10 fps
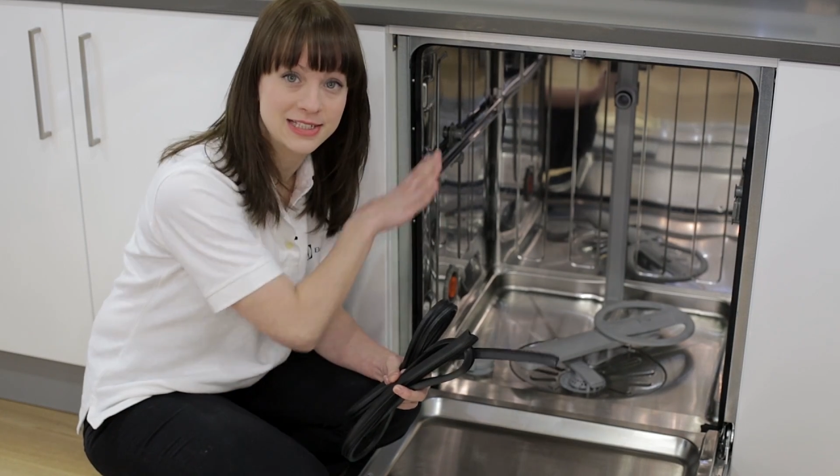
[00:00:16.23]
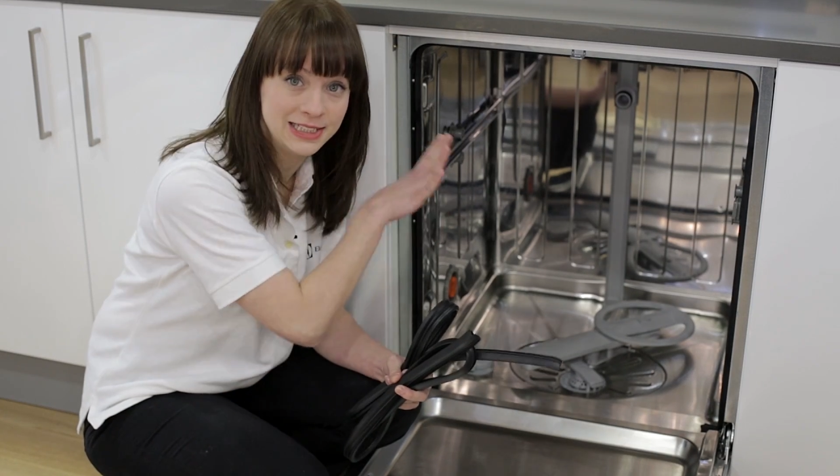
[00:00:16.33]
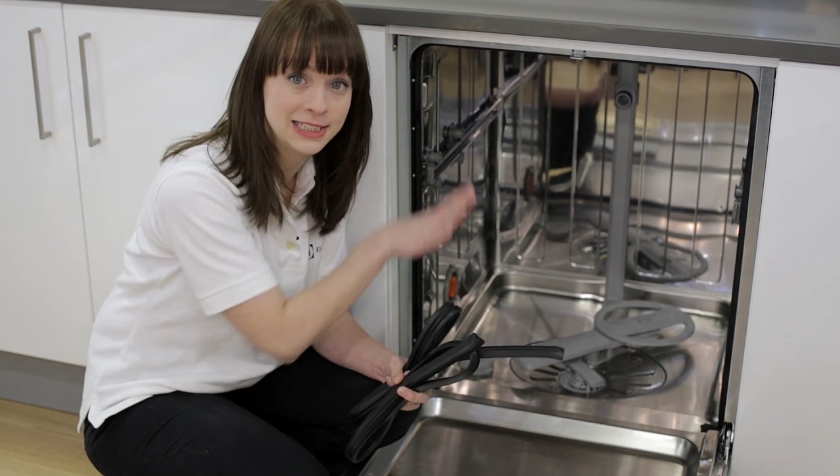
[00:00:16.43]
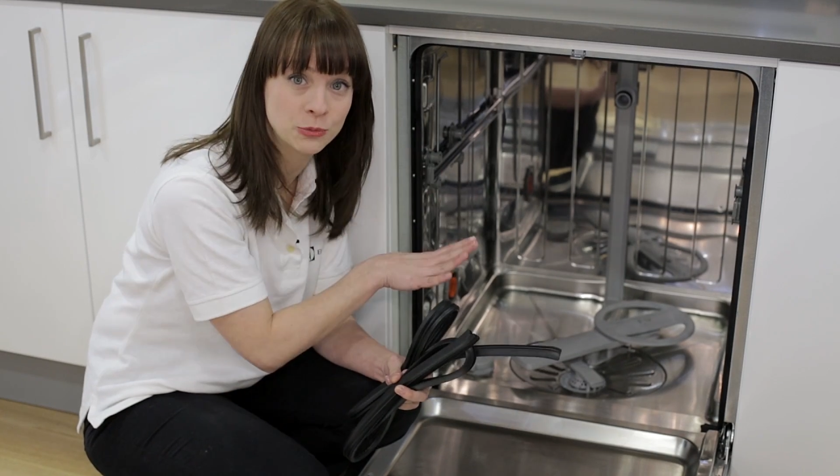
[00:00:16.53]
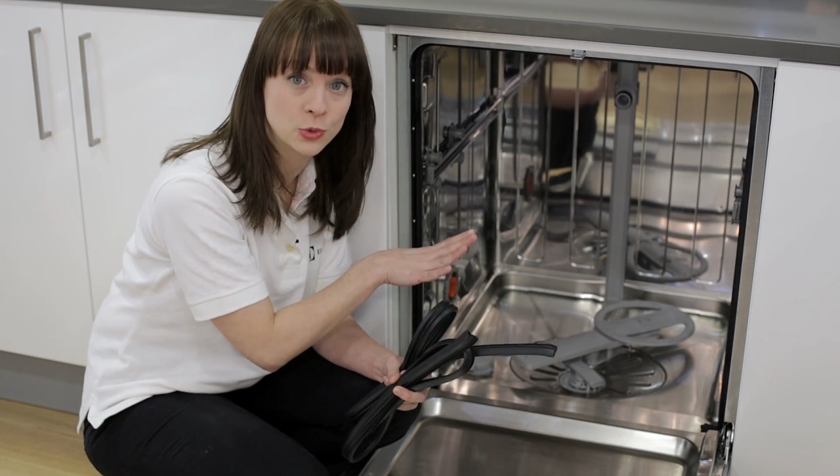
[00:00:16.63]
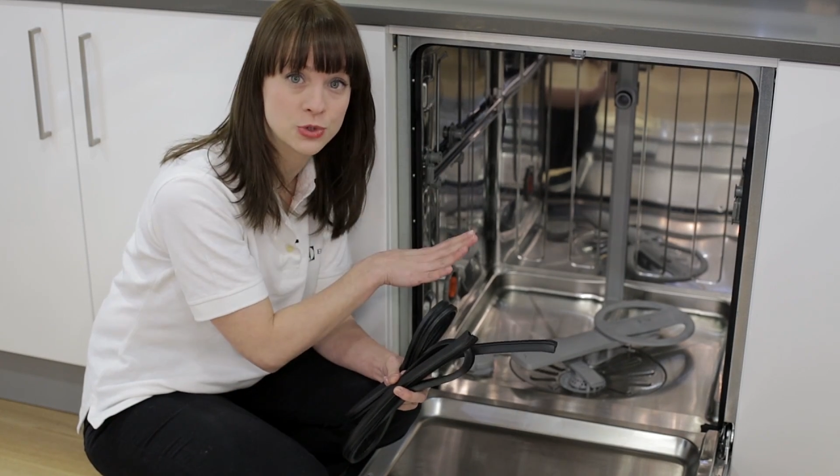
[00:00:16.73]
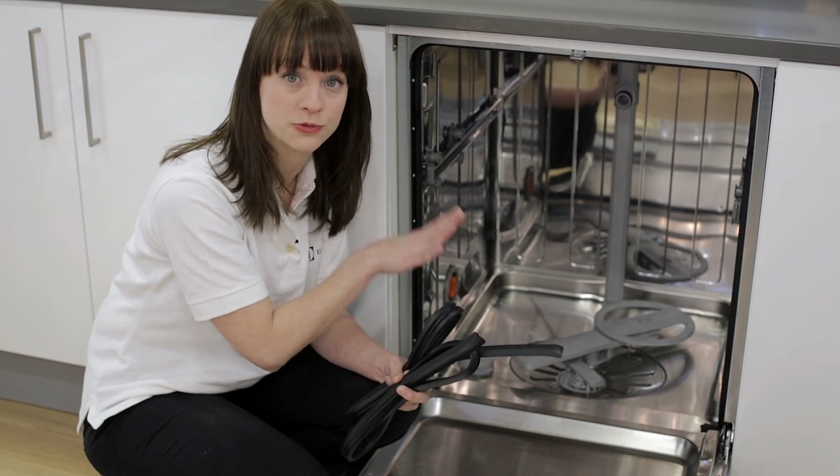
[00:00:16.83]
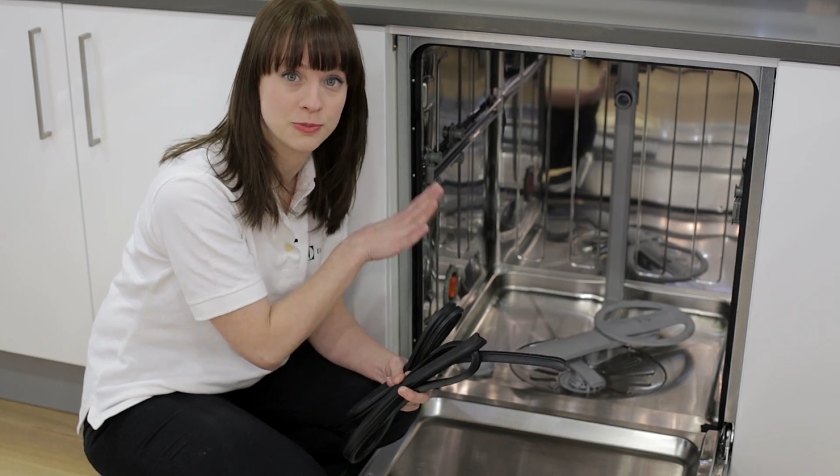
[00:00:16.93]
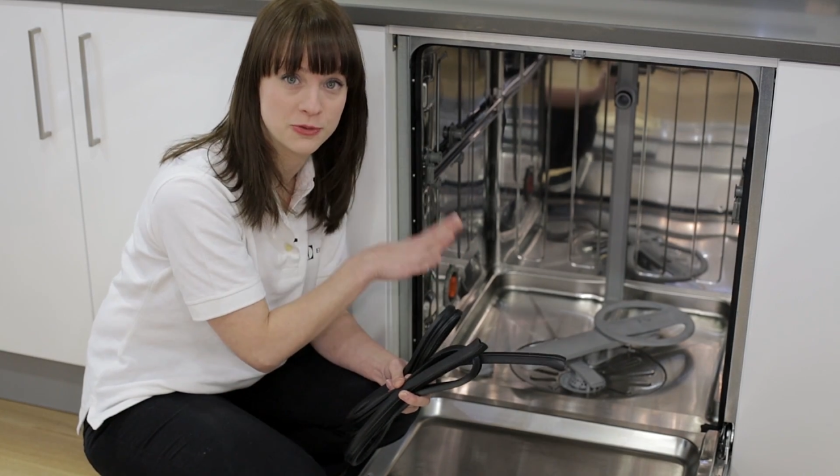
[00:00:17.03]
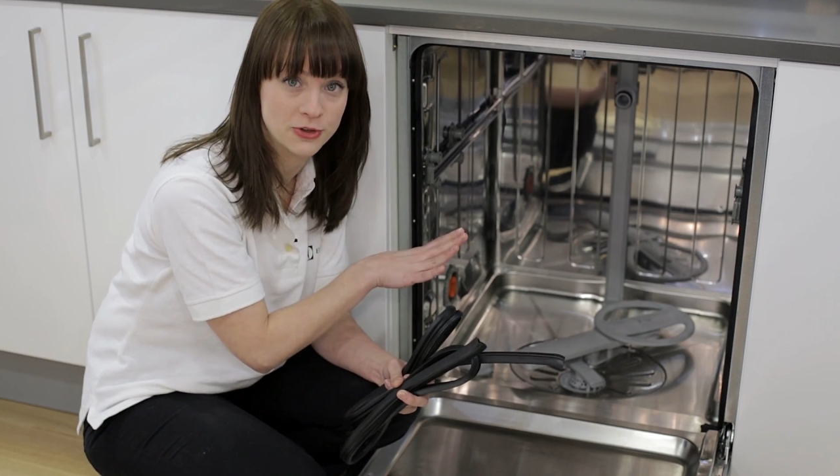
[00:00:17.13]
leaking water
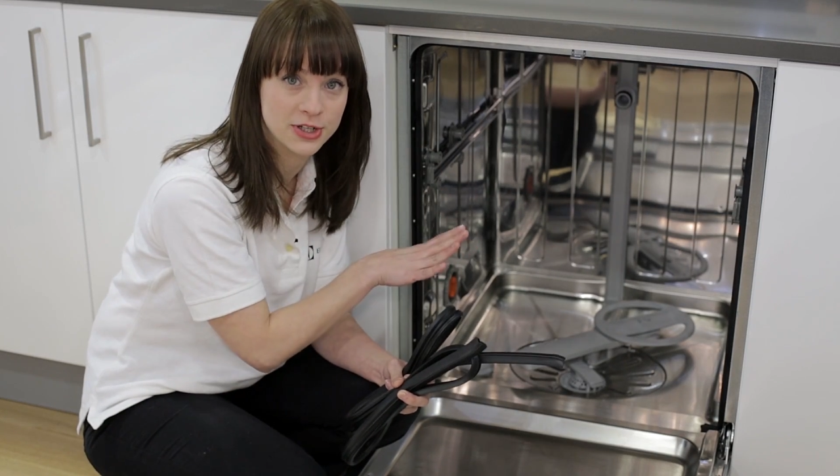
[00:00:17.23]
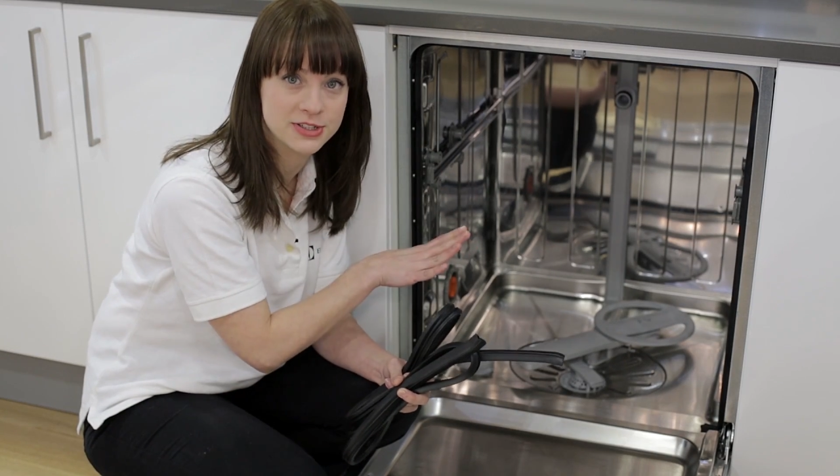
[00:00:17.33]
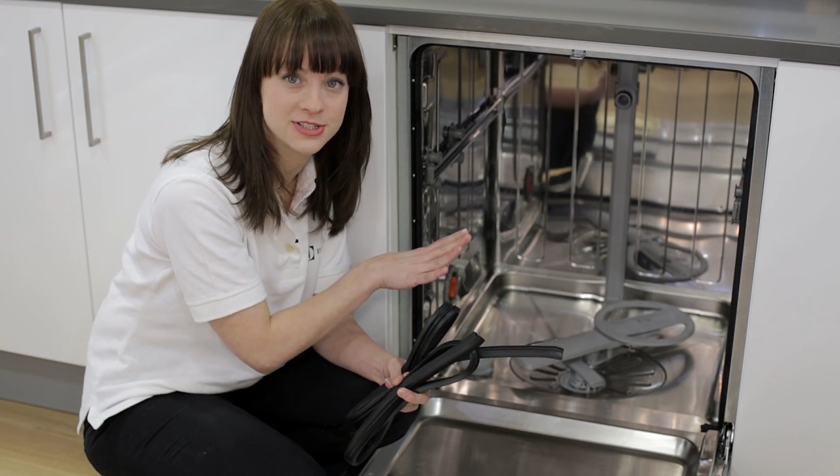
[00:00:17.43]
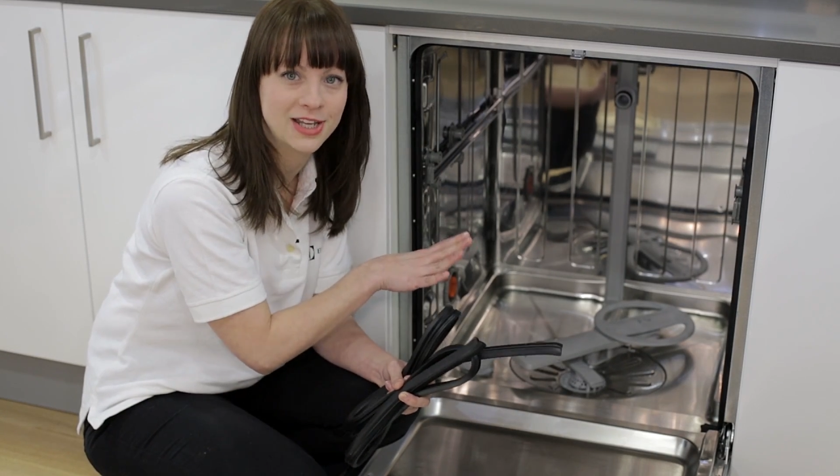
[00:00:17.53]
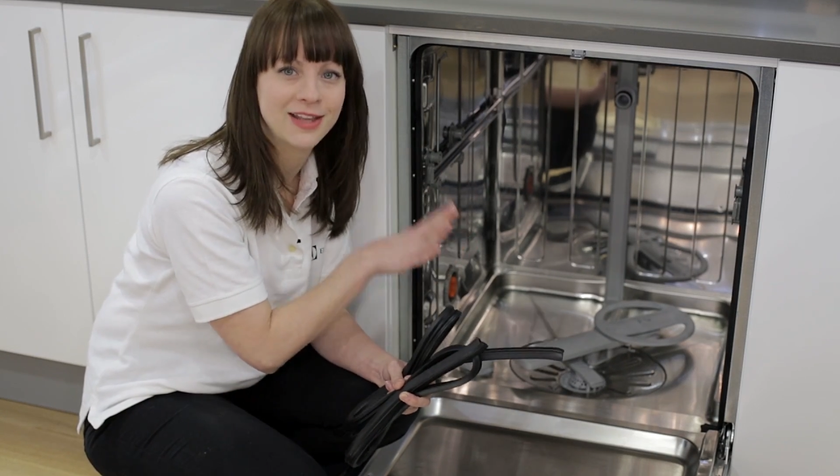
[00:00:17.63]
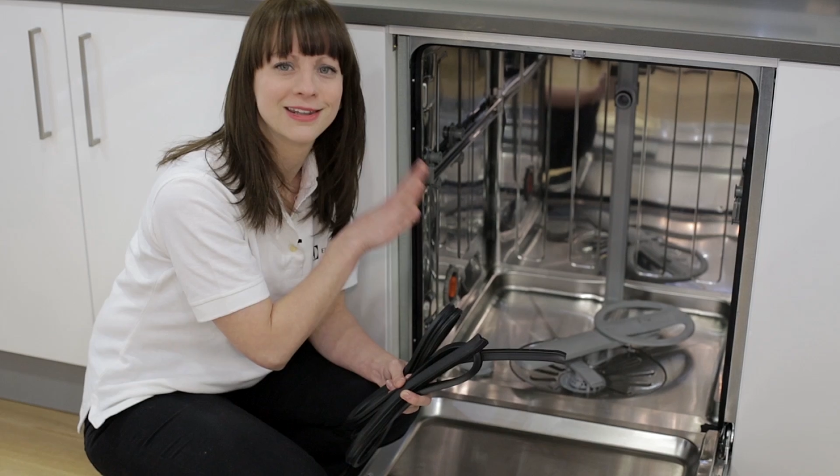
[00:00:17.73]
from the front,